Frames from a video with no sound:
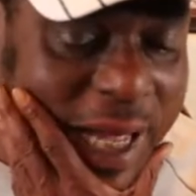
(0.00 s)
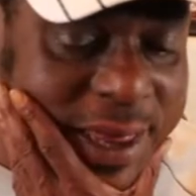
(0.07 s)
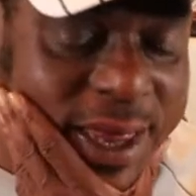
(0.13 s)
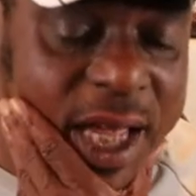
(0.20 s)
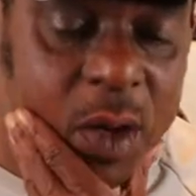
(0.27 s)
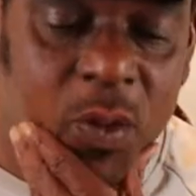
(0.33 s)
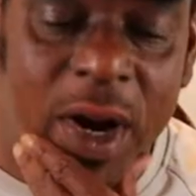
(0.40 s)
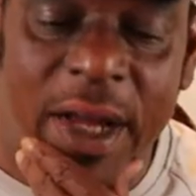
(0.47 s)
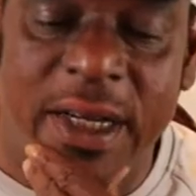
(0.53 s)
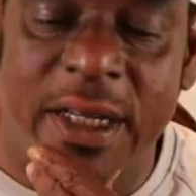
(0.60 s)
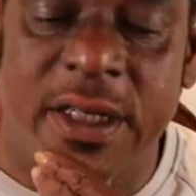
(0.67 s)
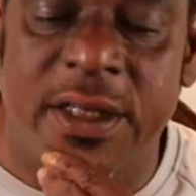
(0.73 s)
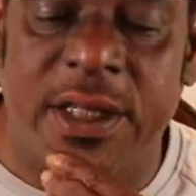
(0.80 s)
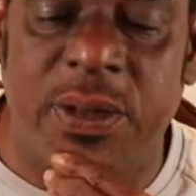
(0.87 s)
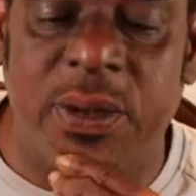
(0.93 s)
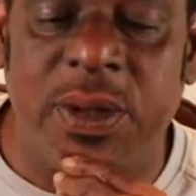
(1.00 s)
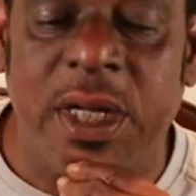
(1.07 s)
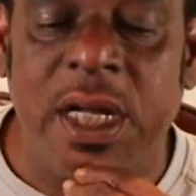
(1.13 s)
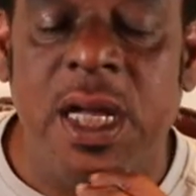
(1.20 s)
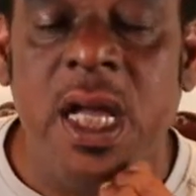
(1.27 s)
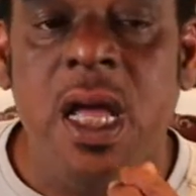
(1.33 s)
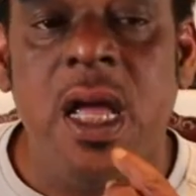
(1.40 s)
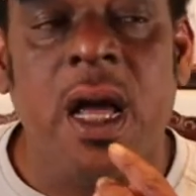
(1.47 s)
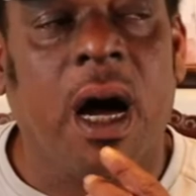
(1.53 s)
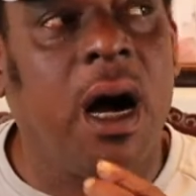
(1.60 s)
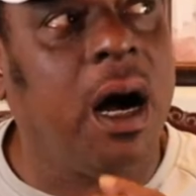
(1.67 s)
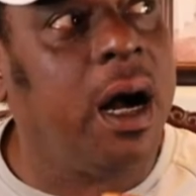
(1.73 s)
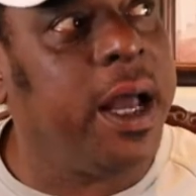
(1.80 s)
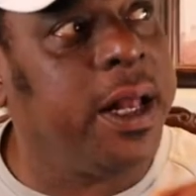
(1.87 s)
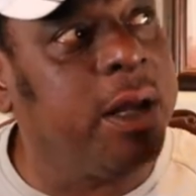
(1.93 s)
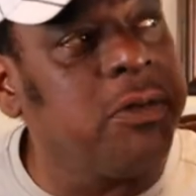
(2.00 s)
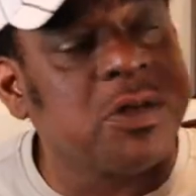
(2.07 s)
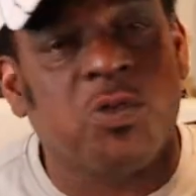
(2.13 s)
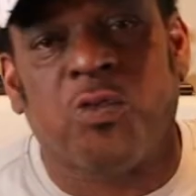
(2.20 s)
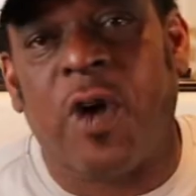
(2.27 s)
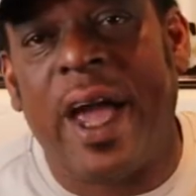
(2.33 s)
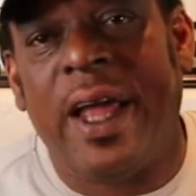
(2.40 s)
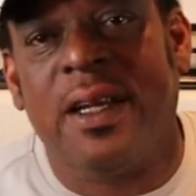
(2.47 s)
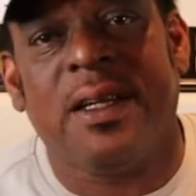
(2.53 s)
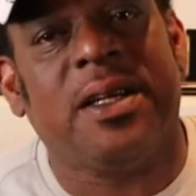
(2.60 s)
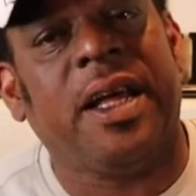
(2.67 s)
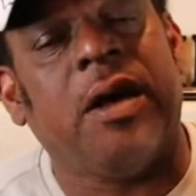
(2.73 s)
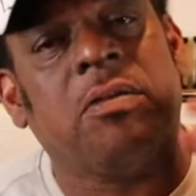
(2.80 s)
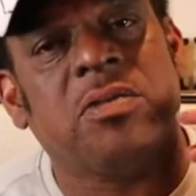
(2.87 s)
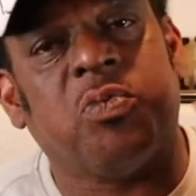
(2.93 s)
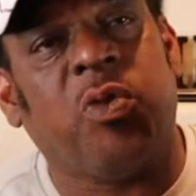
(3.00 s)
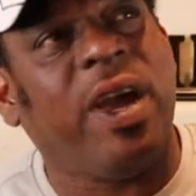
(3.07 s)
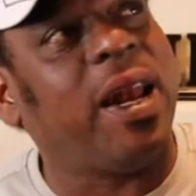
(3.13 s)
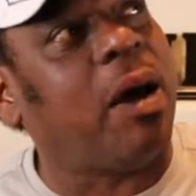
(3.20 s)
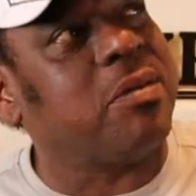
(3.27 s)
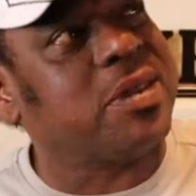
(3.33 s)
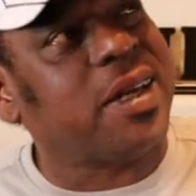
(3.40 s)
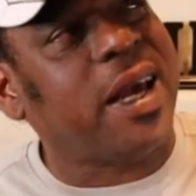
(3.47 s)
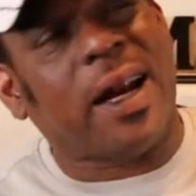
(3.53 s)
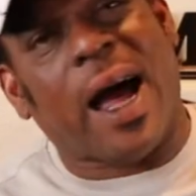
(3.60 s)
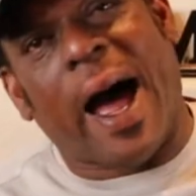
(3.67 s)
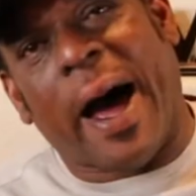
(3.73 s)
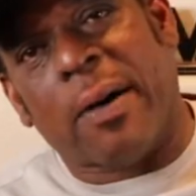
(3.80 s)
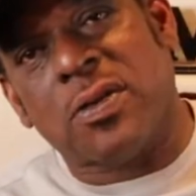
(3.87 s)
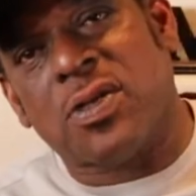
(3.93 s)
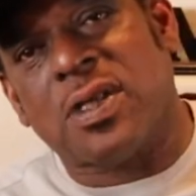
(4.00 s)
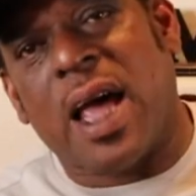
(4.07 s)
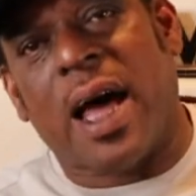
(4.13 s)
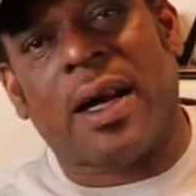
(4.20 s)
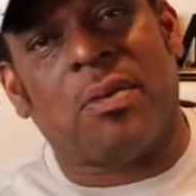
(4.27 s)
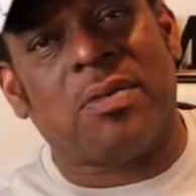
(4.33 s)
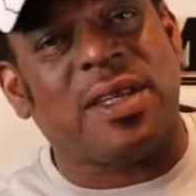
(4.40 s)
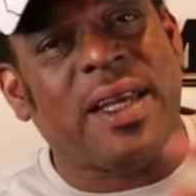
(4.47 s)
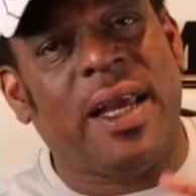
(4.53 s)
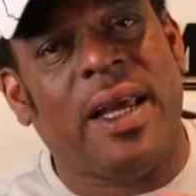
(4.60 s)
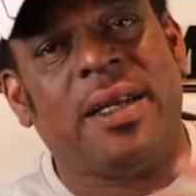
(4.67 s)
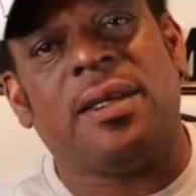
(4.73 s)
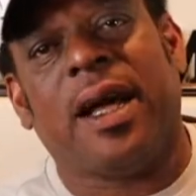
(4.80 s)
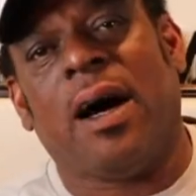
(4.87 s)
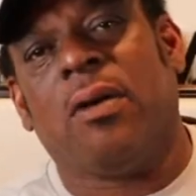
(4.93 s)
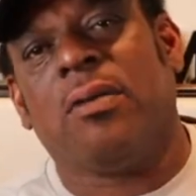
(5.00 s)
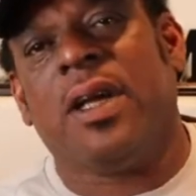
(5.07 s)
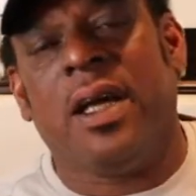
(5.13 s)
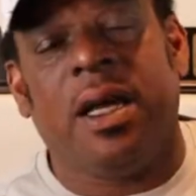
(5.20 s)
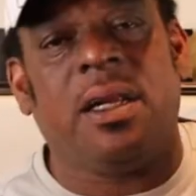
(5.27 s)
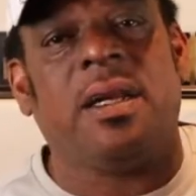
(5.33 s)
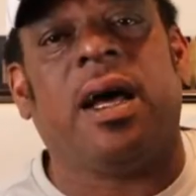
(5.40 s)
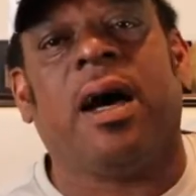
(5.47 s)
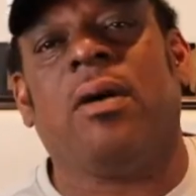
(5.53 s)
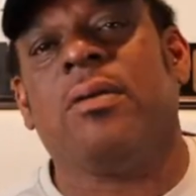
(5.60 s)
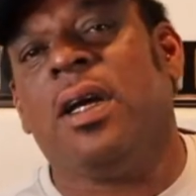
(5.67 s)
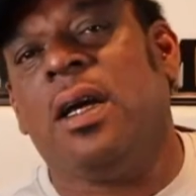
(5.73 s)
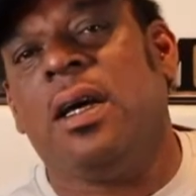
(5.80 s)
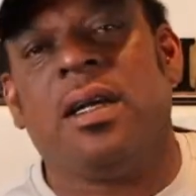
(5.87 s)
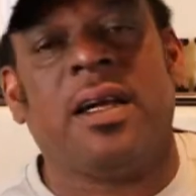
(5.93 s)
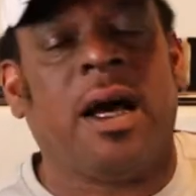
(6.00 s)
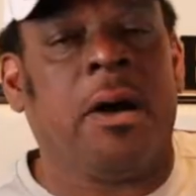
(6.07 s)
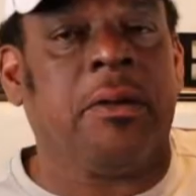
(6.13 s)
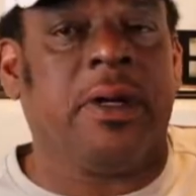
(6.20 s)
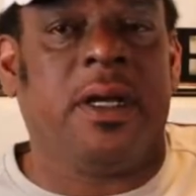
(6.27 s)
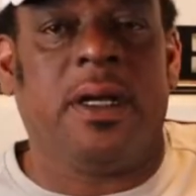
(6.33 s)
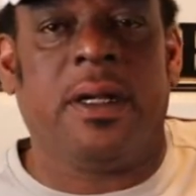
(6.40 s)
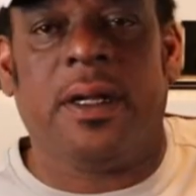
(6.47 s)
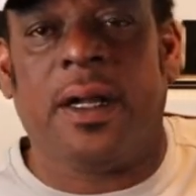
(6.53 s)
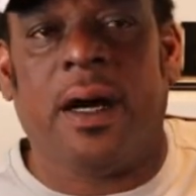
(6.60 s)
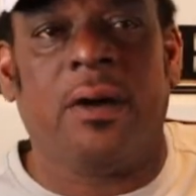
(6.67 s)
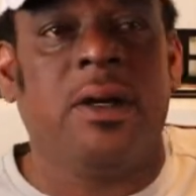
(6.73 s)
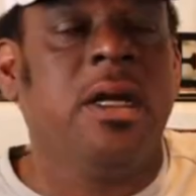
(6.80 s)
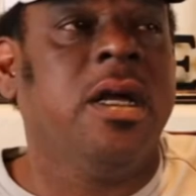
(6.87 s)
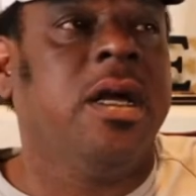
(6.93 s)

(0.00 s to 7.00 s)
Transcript: I think what I need to do uh, and it was raining the day. It was wet. I was kind of outside. I was in and out, in and out, in and out, in and out.